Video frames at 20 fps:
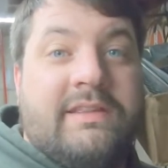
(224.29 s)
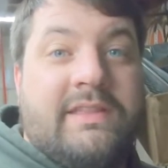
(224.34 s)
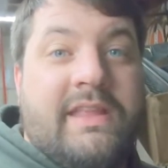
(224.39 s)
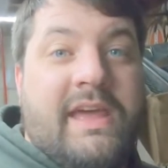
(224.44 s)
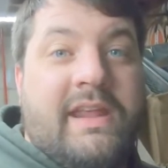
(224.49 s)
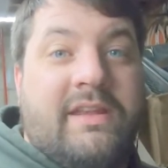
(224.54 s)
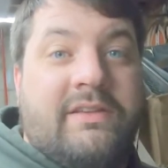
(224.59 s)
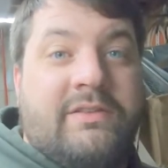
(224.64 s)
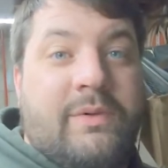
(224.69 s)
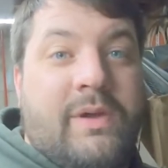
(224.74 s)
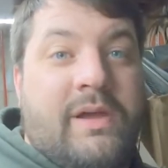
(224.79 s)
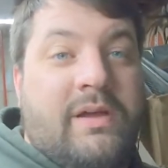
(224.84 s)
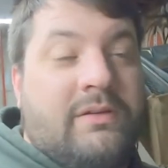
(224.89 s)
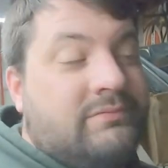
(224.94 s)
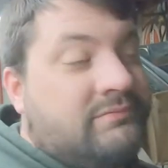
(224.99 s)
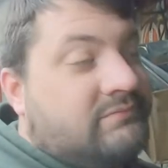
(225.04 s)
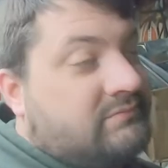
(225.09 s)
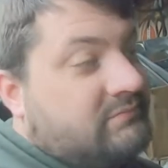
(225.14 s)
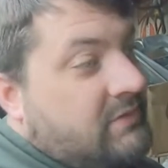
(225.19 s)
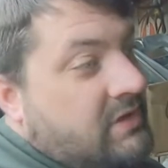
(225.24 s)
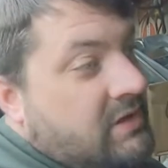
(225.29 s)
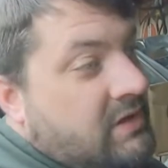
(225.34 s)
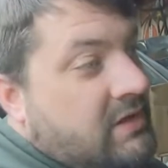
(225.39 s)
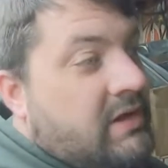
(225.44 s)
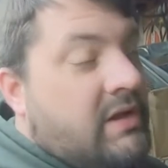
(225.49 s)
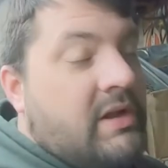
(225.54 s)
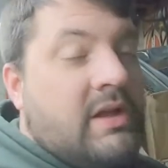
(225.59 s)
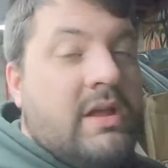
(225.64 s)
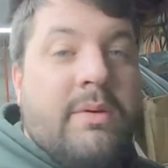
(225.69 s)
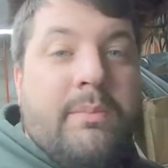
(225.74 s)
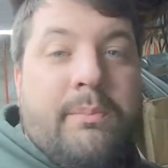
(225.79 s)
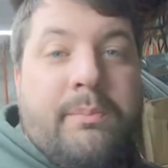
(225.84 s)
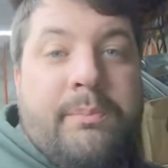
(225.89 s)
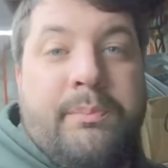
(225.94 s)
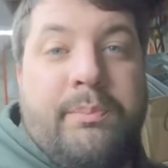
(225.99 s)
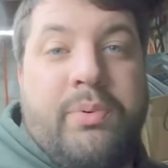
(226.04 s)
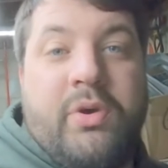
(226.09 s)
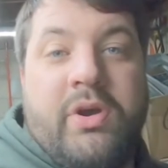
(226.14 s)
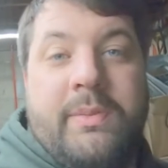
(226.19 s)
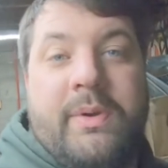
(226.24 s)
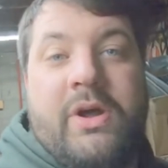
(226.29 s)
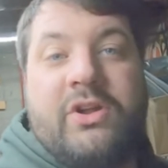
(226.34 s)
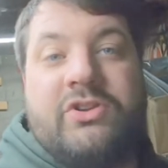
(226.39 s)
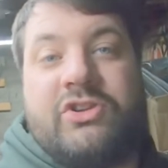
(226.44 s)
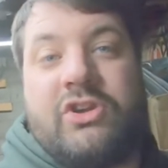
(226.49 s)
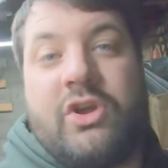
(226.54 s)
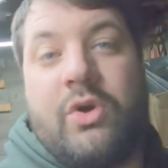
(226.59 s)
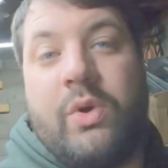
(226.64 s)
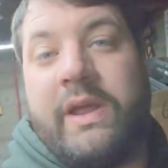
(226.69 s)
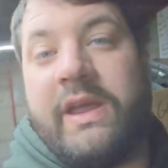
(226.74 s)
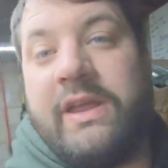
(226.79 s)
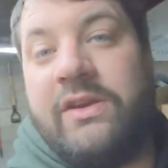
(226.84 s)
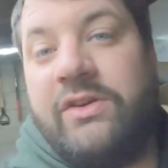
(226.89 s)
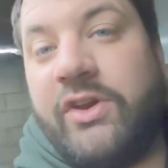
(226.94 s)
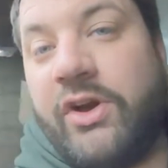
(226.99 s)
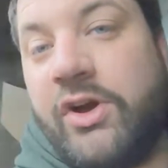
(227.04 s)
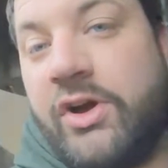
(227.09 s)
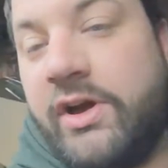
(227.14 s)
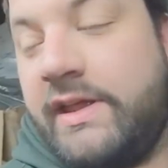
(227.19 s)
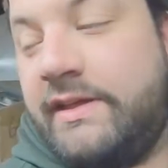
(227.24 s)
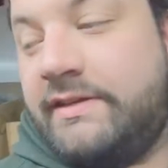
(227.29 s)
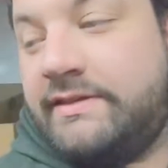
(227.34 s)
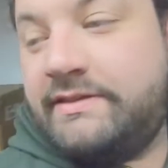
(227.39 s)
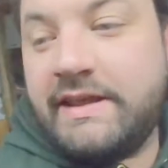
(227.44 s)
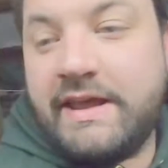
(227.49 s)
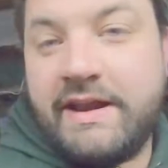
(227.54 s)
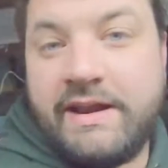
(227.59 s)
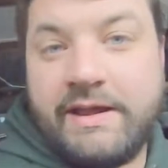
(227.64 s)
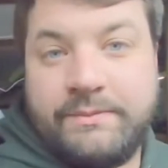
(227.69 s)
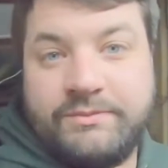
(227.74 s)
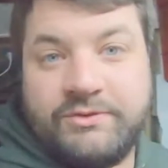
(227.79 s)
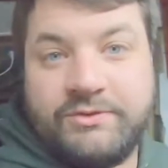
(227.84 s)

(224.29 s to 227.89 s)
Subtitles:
in that as well. Pretty much quick and dirty setup,